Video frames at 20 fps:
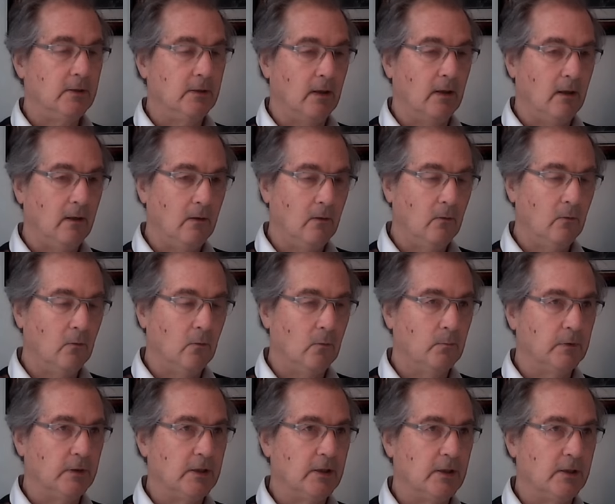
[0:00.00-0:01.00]
the whole
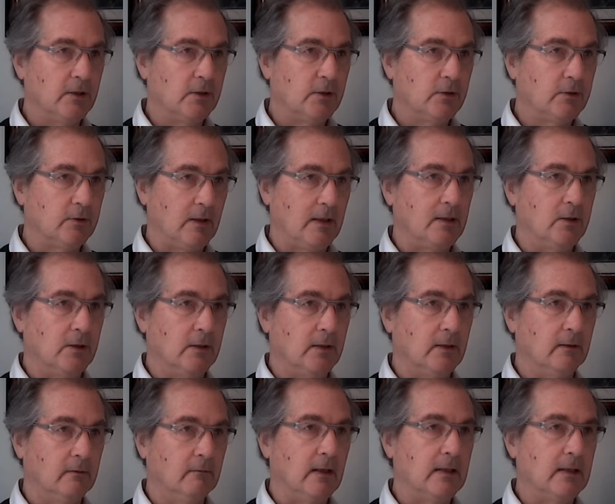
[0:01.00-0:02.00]
British strategy,
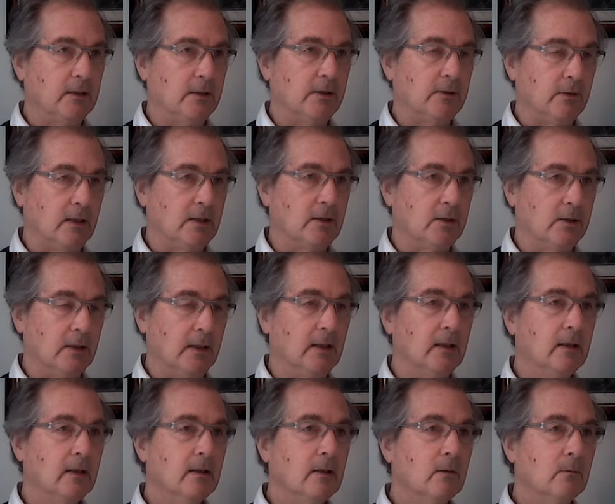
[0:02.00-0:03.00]
grand strategy,
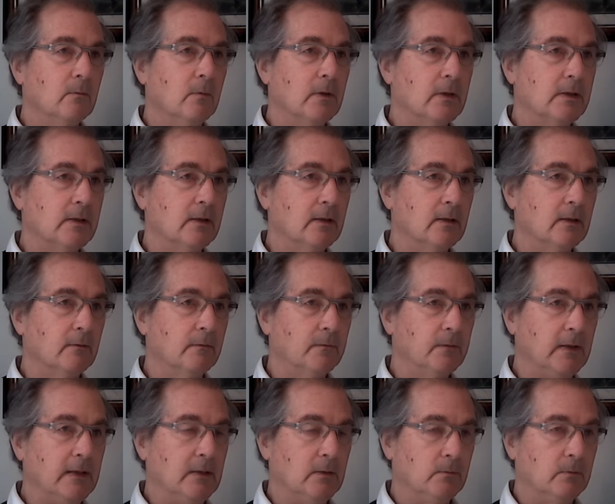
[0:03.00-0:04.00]
was that the
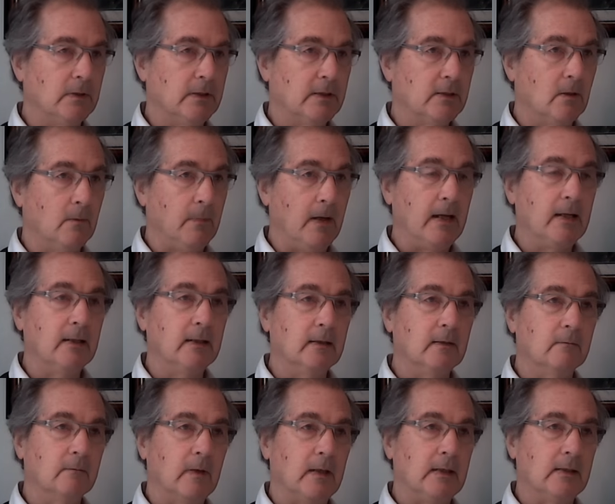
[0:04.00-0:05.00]
fleet would stop any
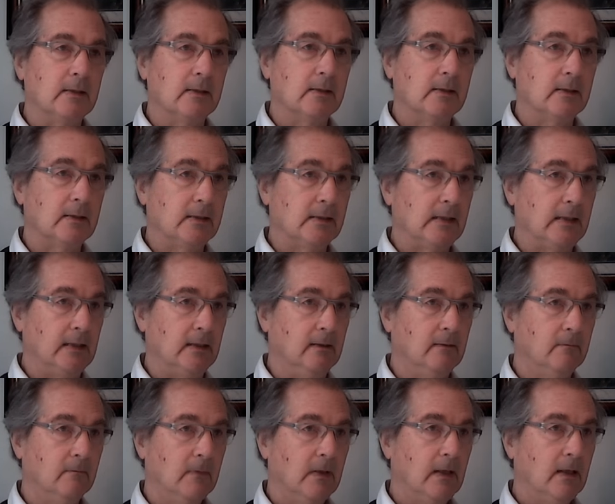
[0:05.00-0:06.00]
invaders at sea.
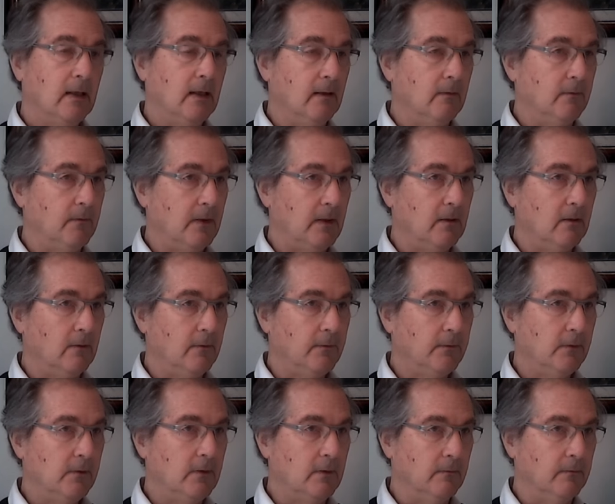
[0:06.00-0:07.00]
If they got
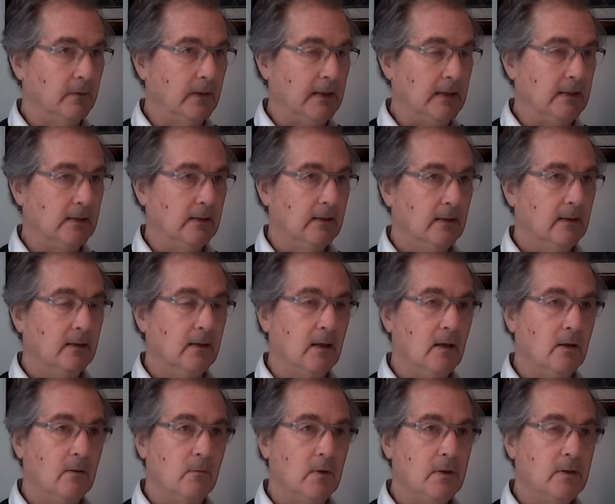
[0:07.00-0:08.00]
through the fleet,
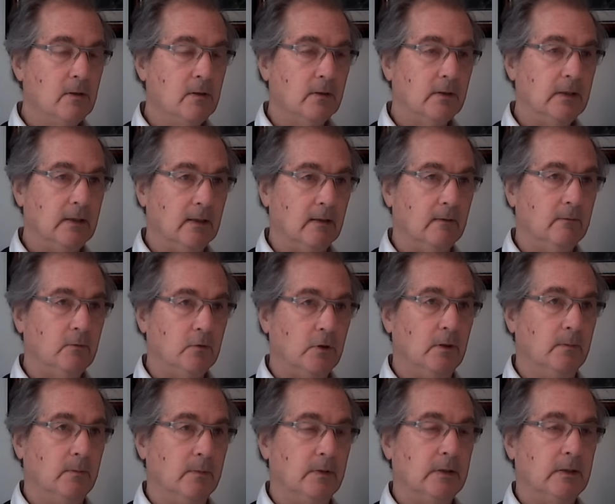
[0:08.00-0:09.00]
there were not enough
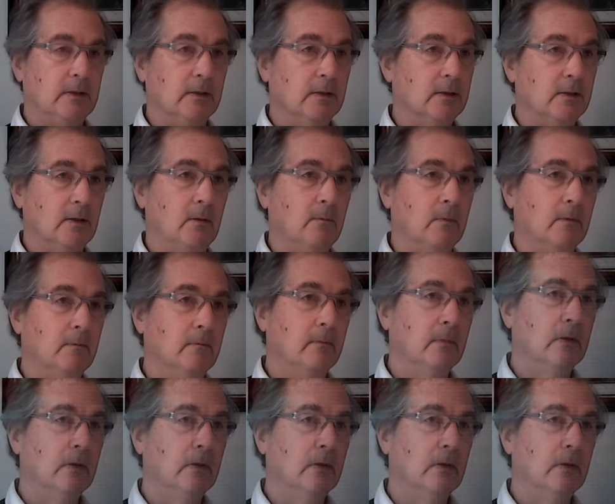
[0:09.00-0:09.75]
troops to stop them.